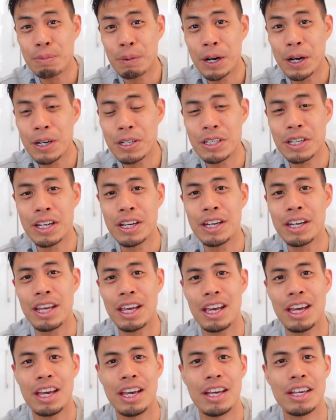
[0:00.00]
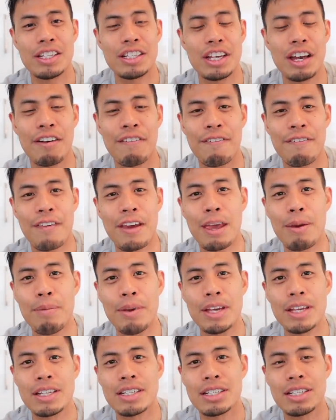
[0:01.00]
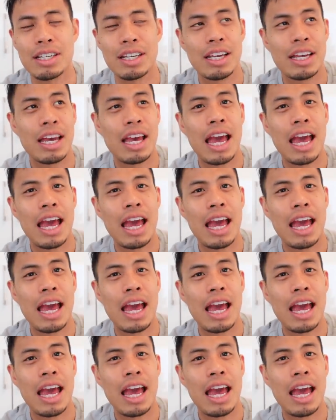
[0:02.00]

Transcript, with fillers: person is a famous